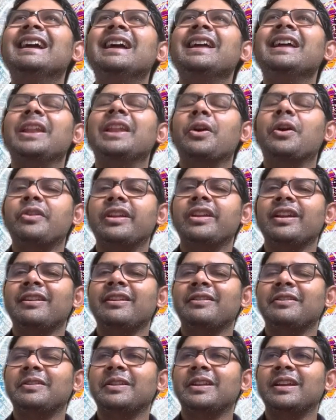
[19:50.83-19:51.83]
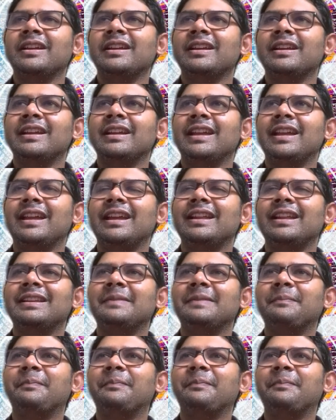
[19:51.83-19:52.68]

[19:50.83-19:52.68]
No hair on the head.